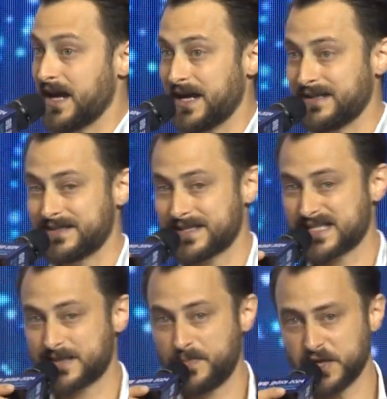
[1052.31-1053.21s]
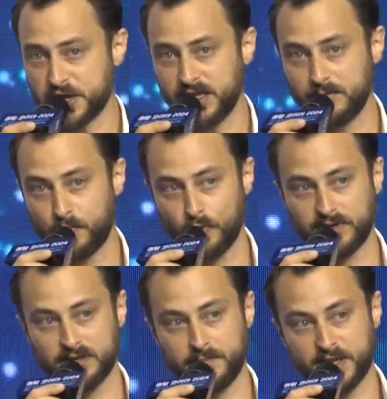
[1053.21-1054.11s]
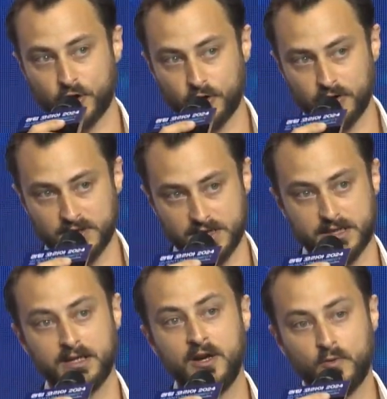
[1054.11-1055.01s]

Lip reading: And it is especially important because